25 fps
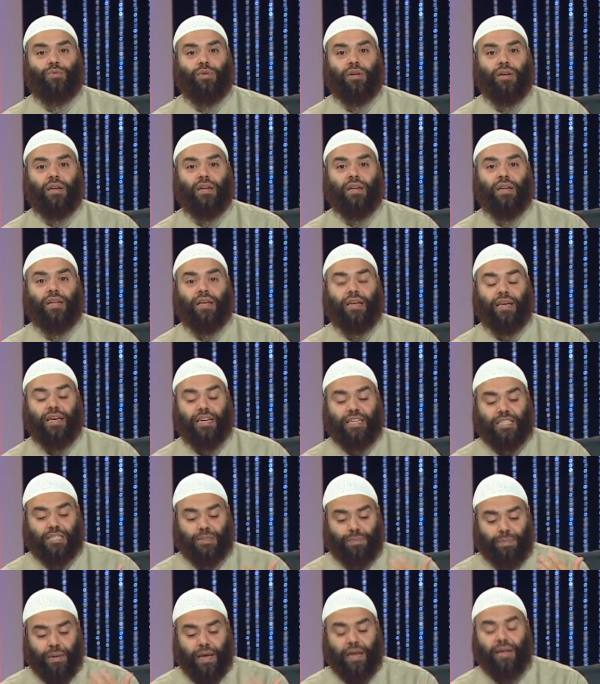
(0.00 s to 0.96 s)
we'll
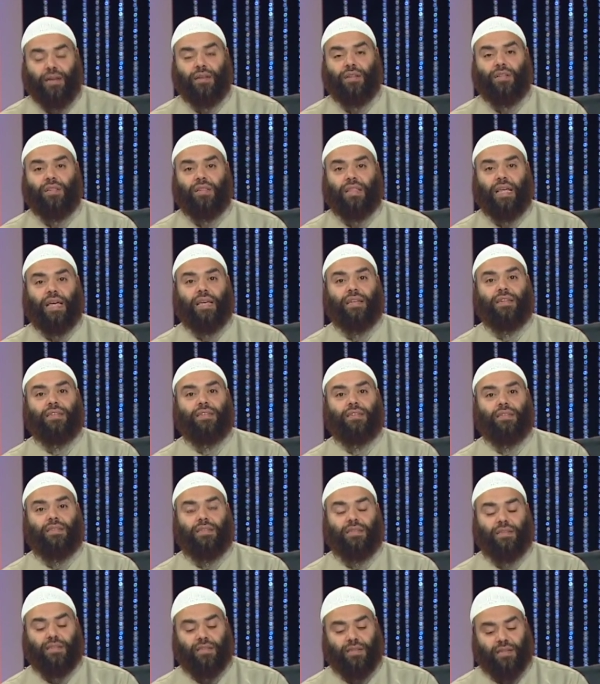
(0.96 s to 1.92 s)
expand on that
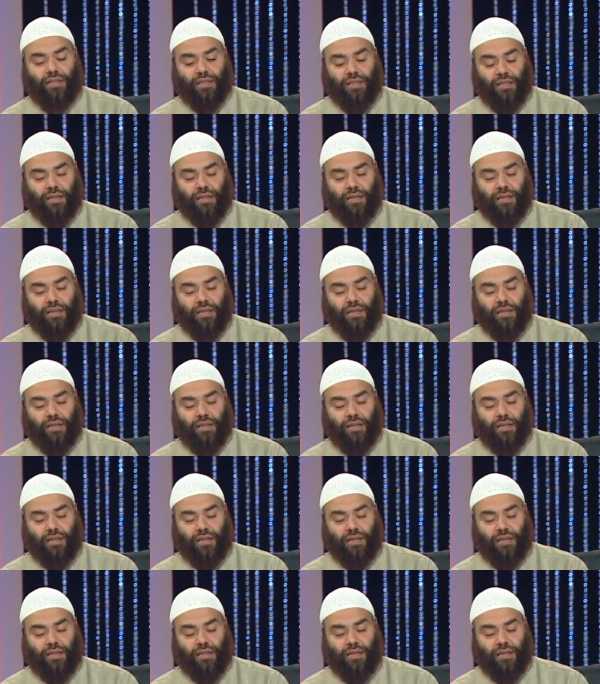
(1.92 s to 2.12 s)
in the,